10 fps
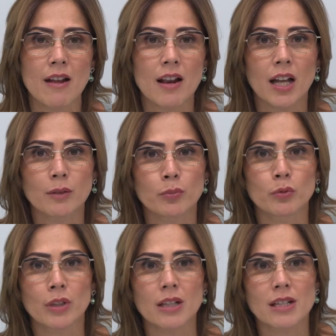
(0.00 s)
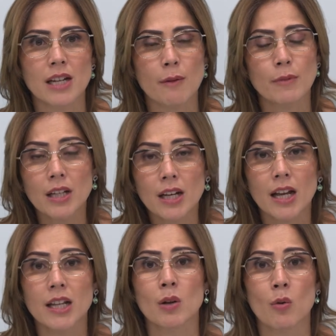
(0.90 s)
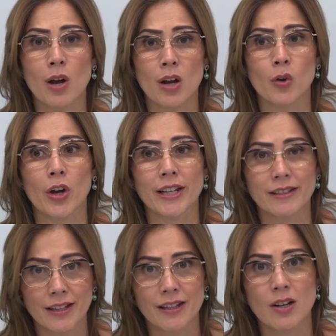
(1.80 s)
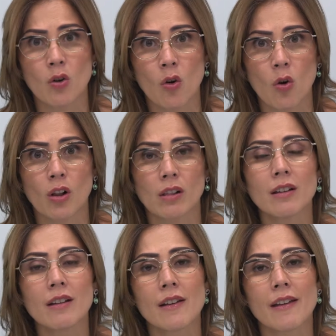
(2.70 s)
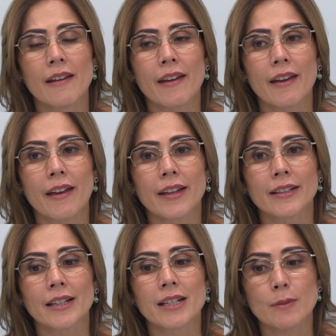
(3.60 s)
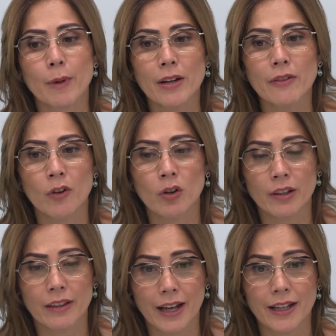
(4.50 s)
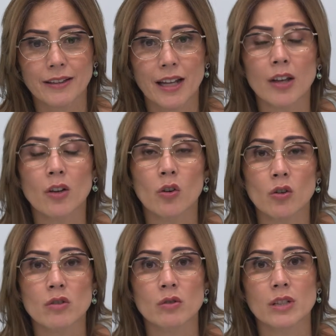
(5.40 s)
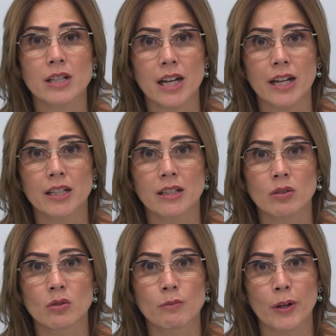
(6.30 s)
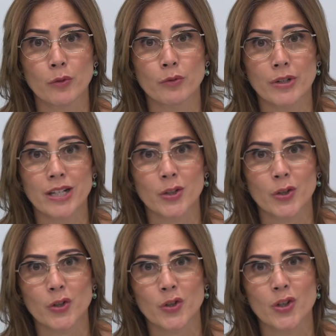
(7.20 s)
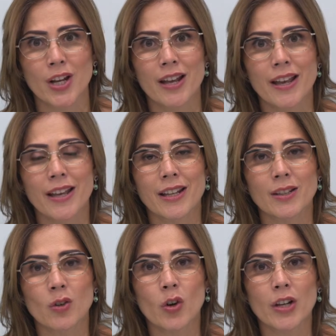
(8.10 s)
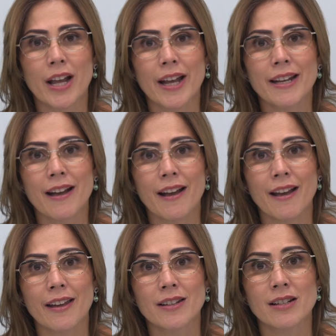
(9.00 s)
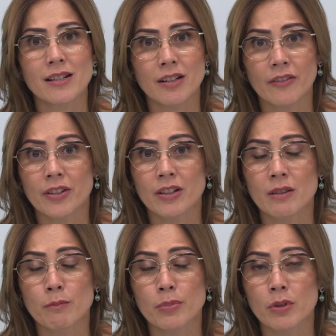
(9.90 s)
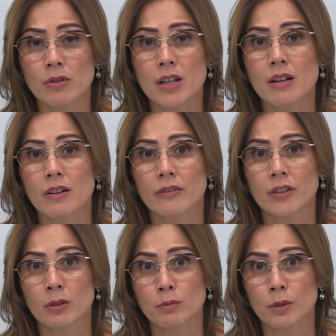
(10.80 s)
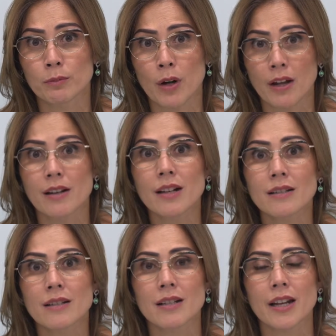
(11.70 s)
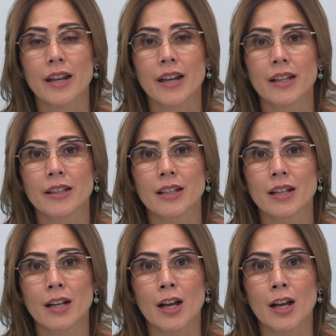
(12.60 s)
lahat po ng sinabi nila, ginawa ko. I did it all. And in spite of all that, I also decided to do my own research. And online, I discovered the beauty of herbal products, and